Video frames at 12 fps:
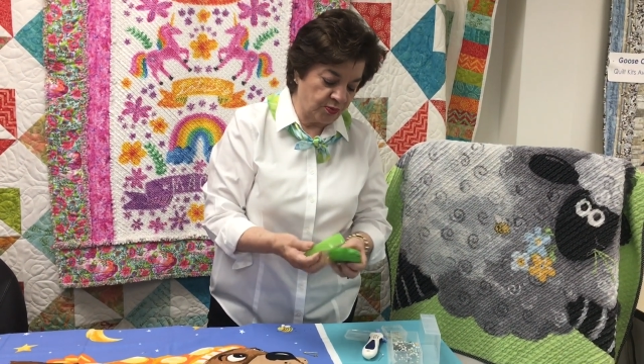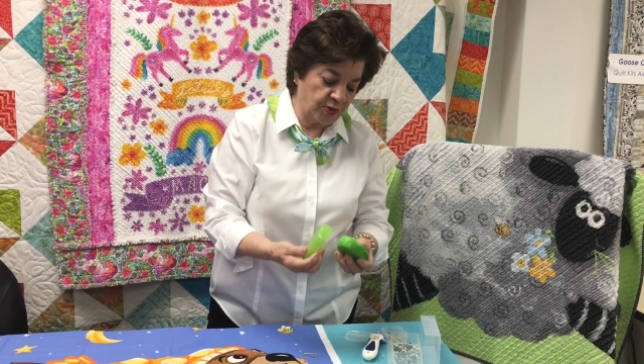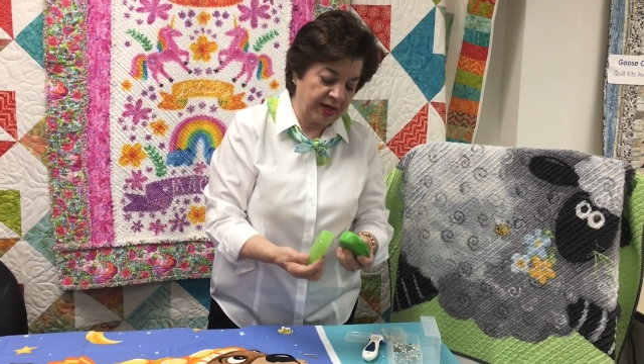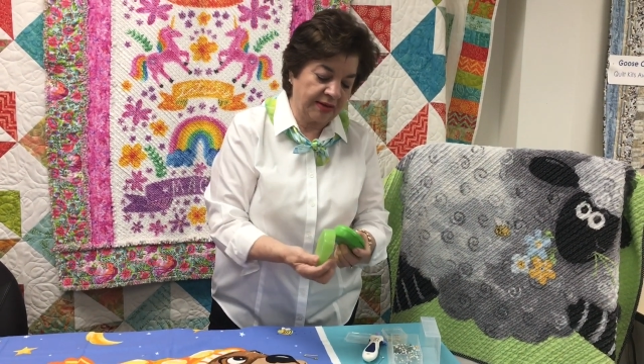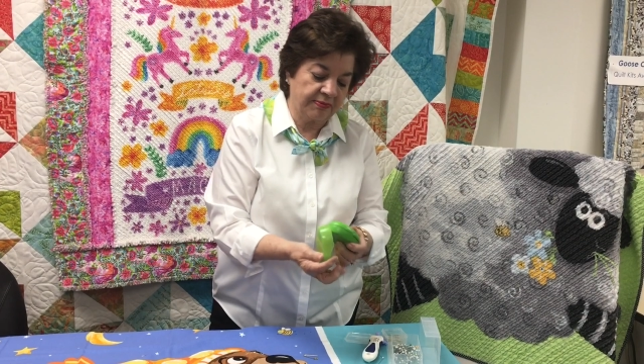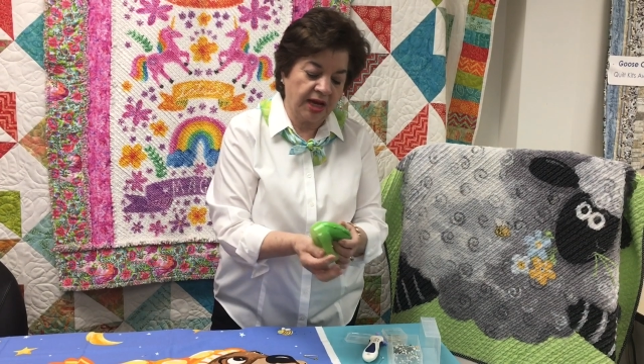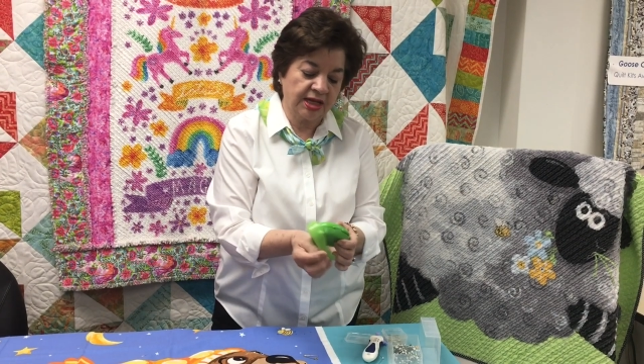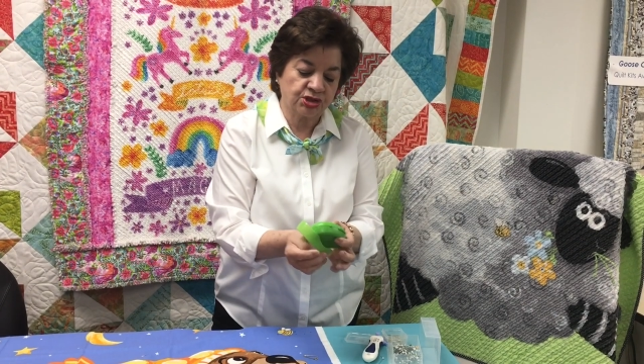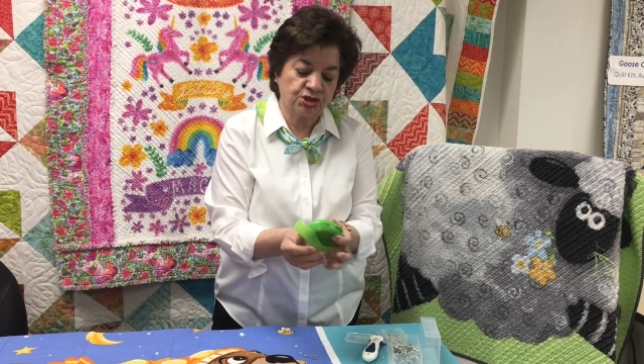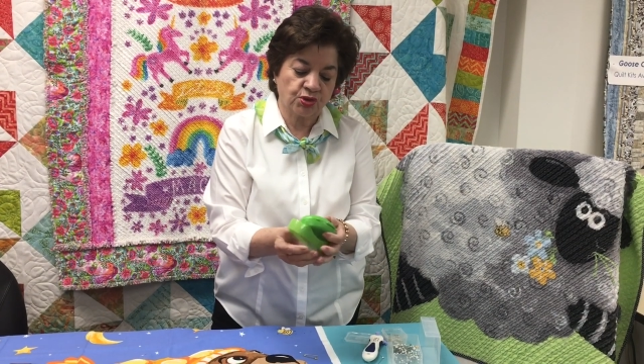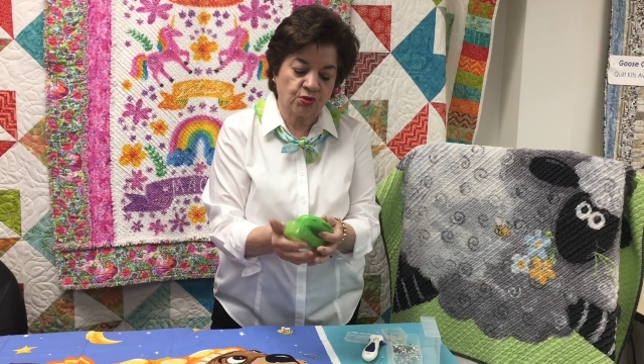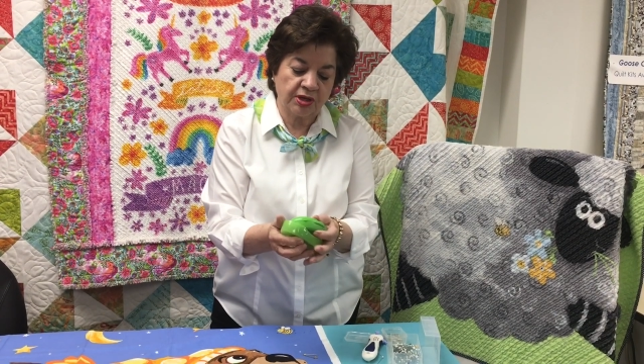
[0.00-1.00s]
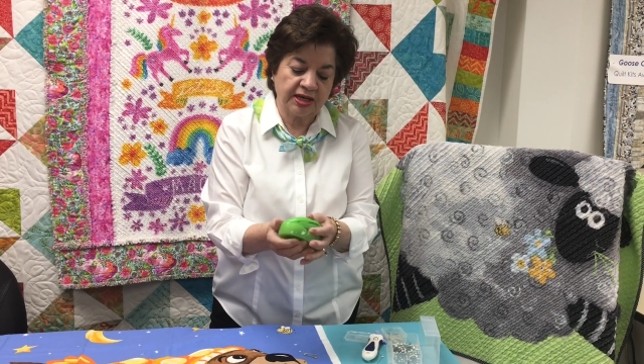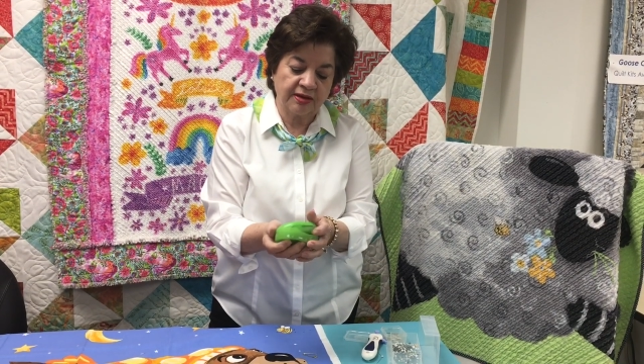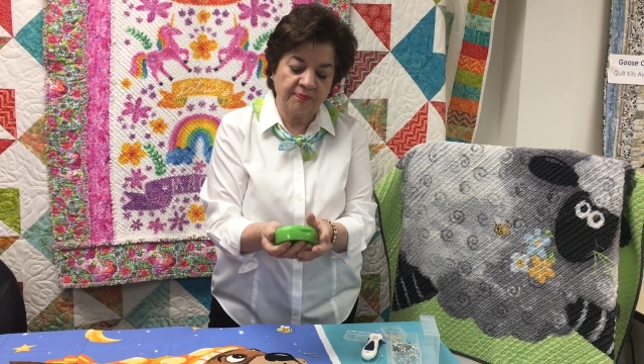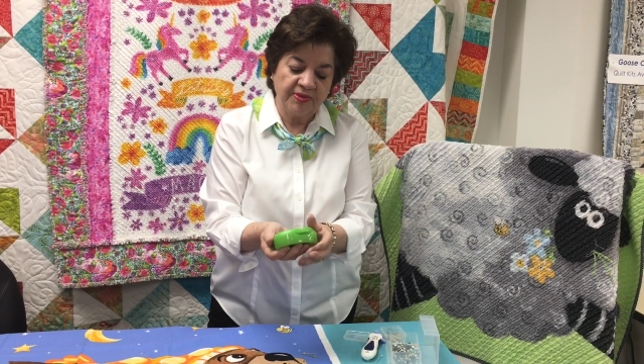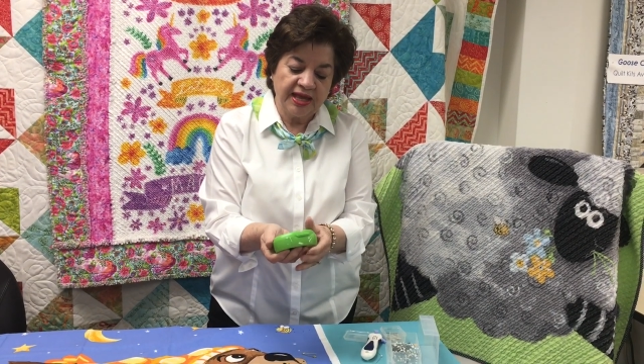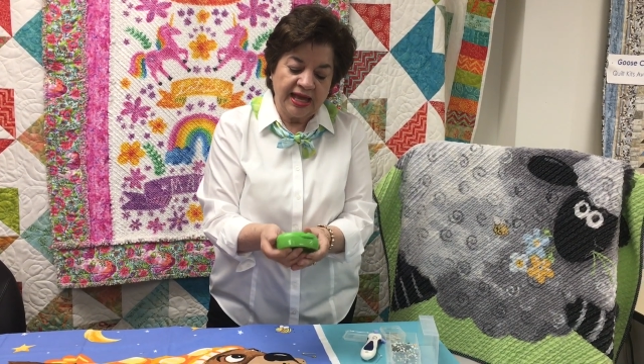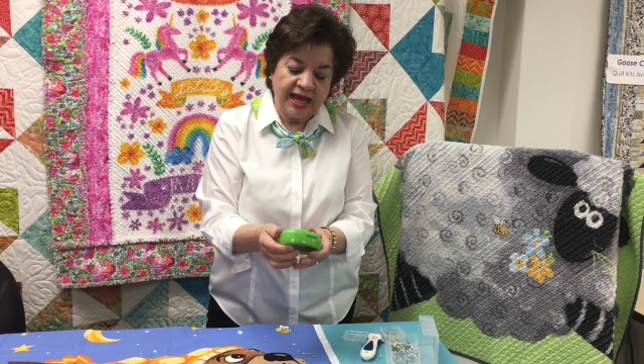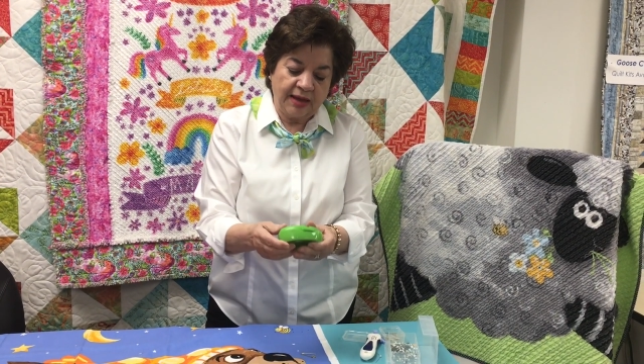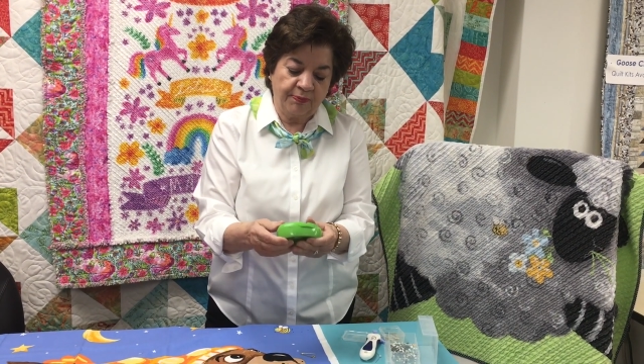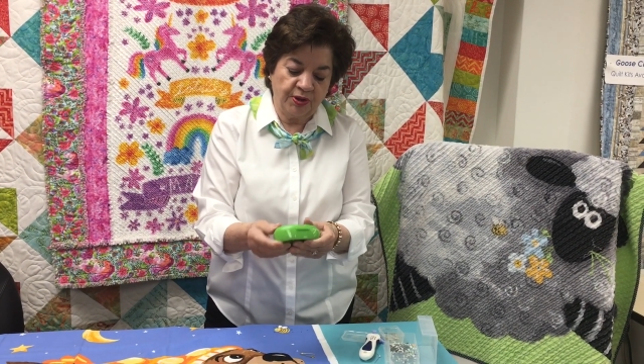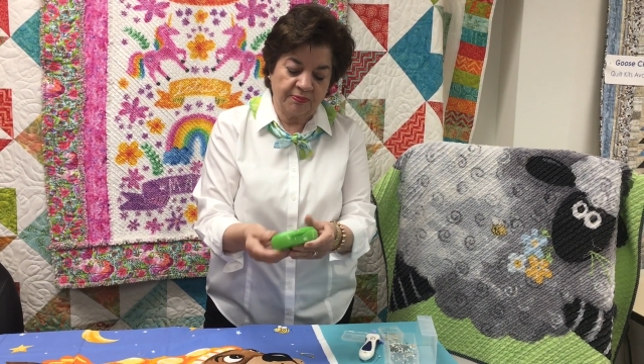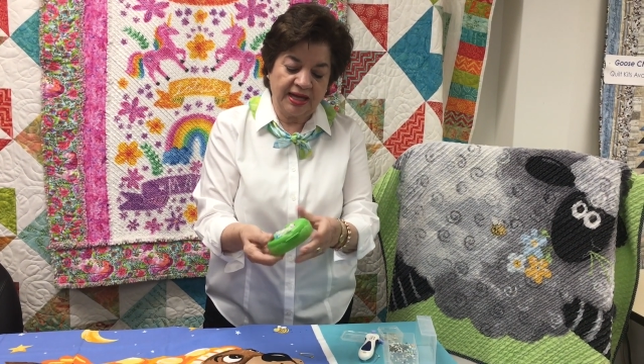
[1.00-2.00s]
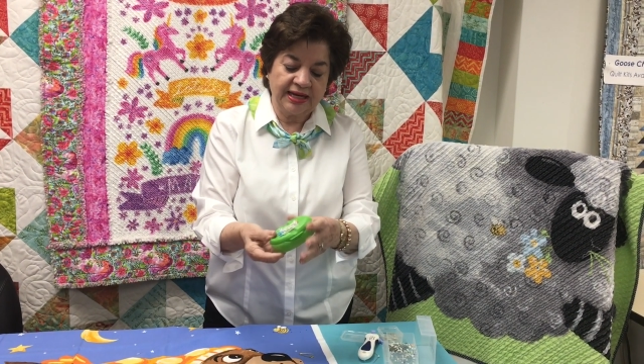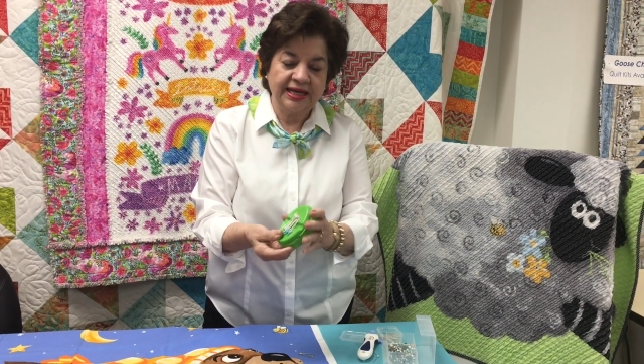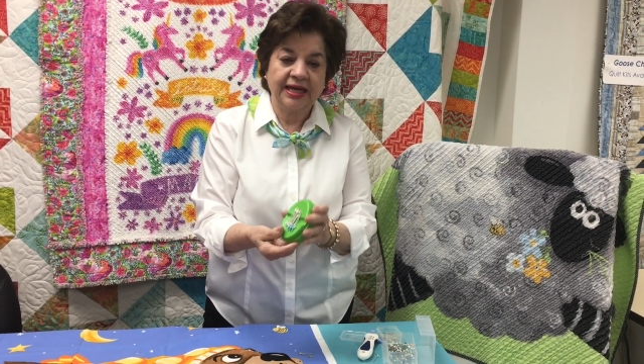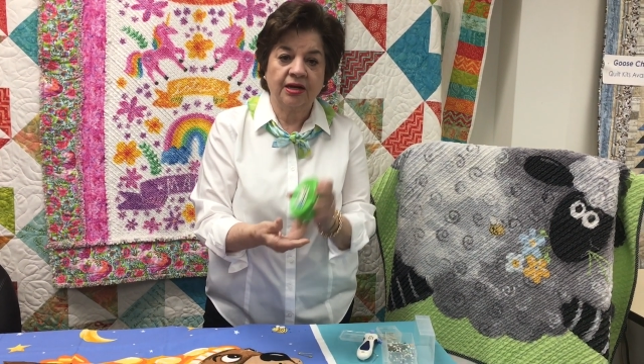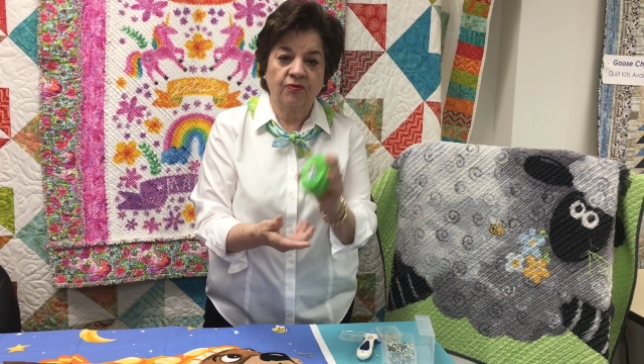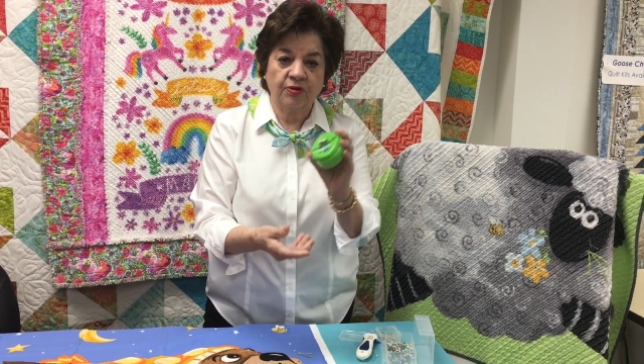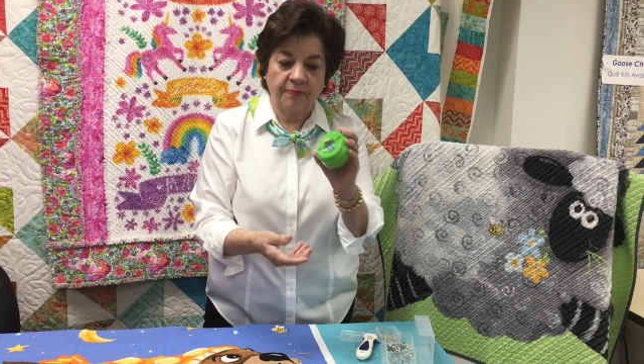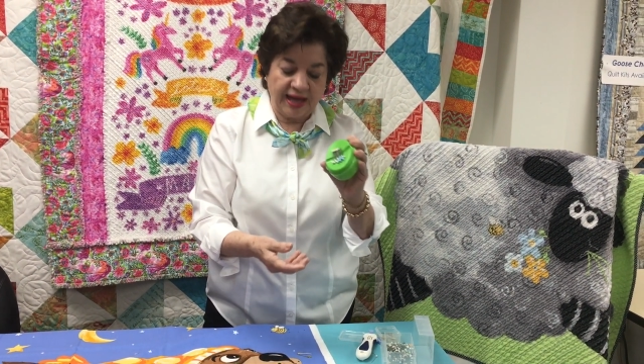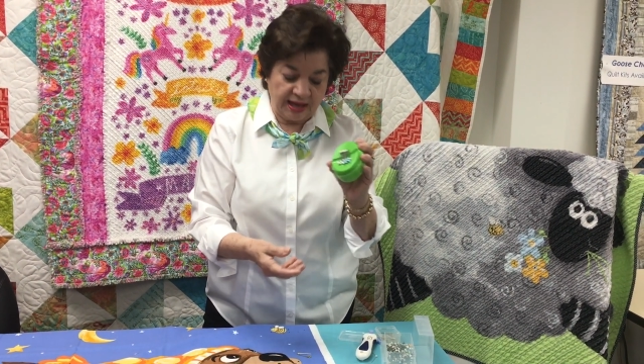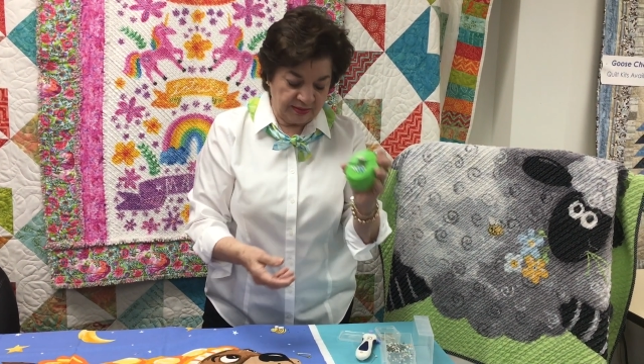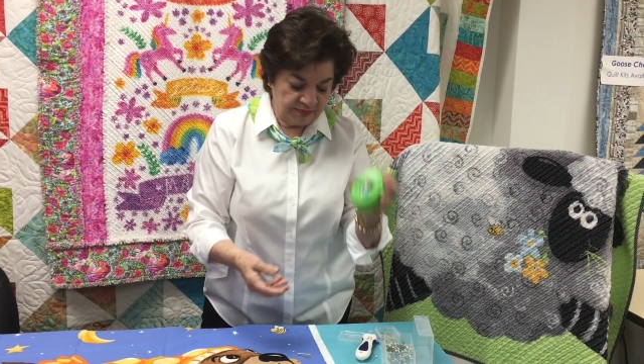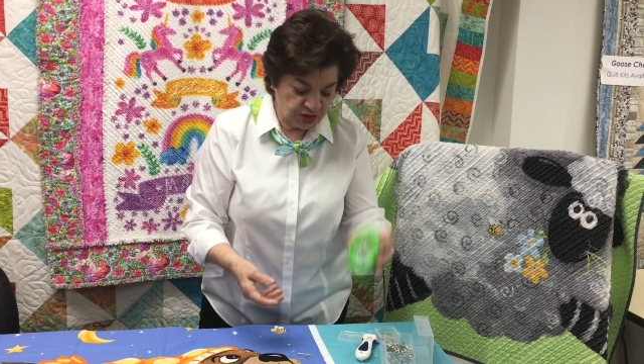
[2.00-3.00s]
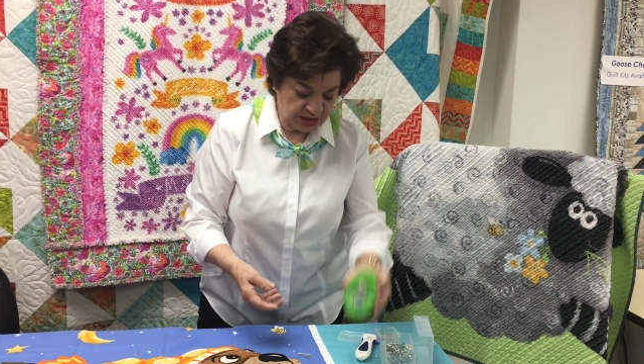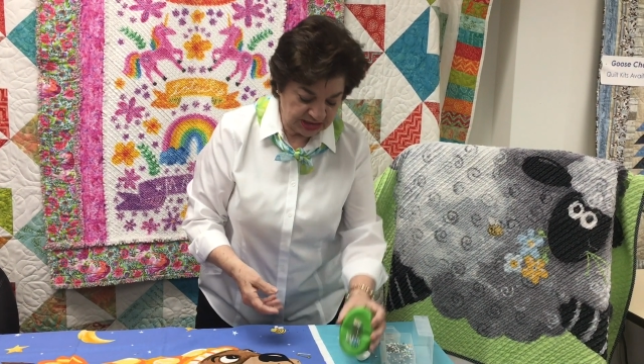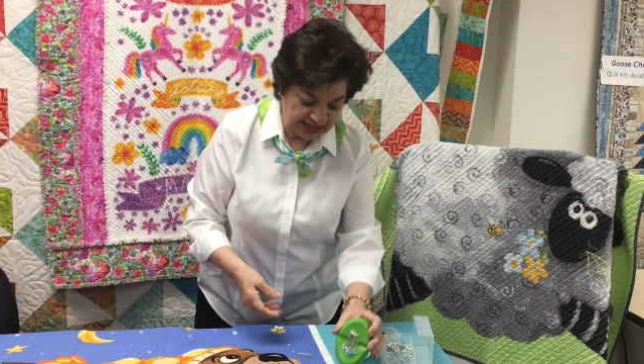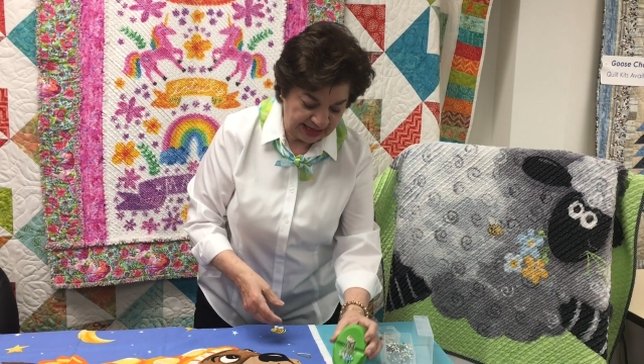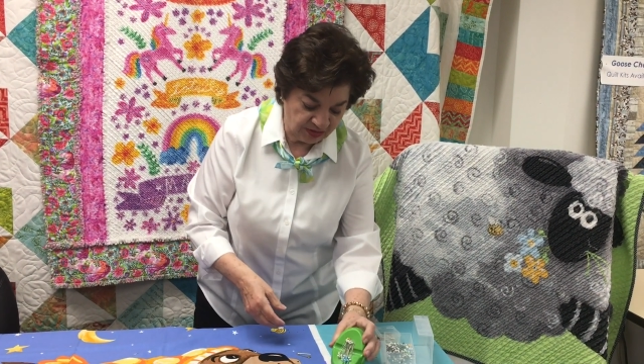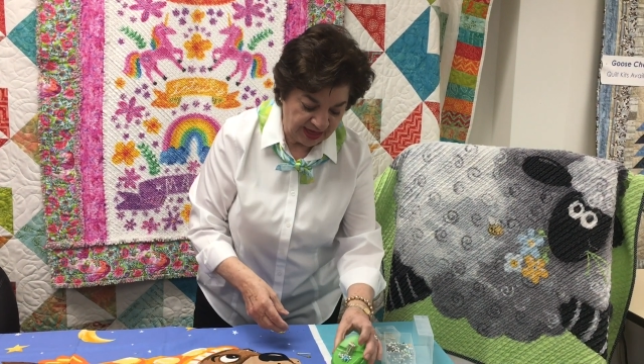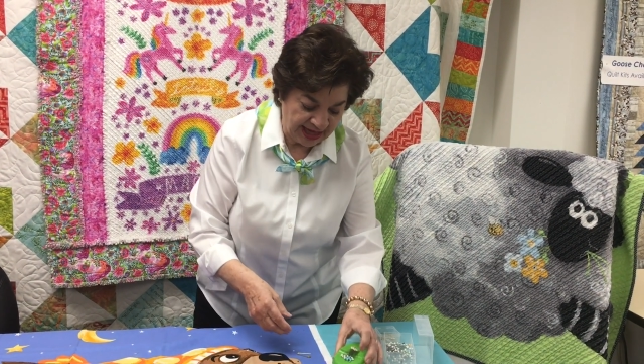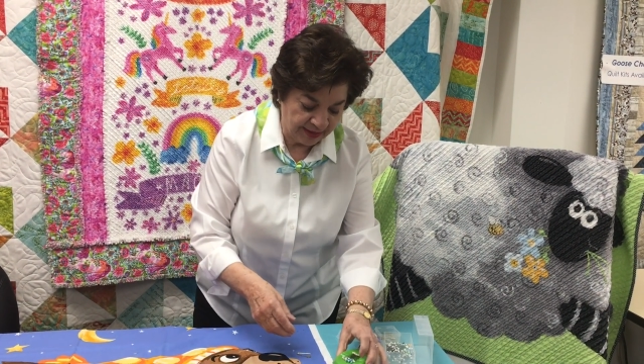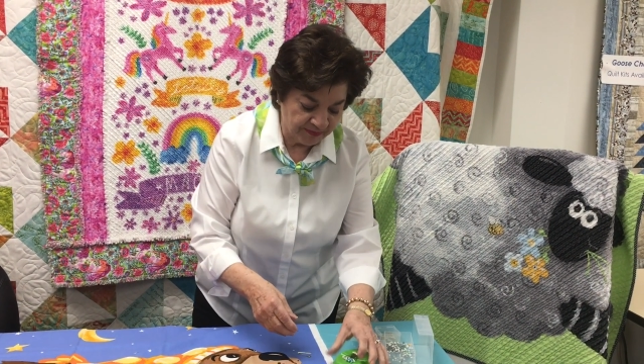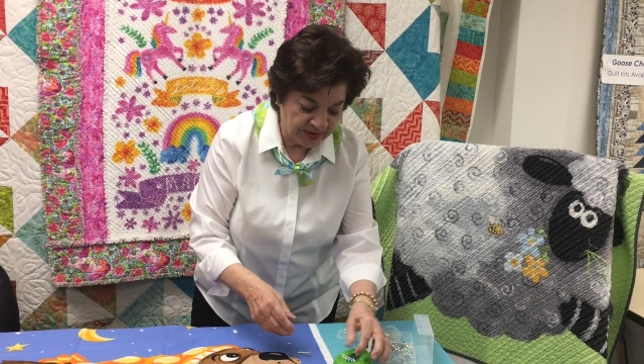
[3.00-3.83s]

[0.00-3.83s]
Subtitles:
When I'm not storing them, I put my lid on the bottom just like that.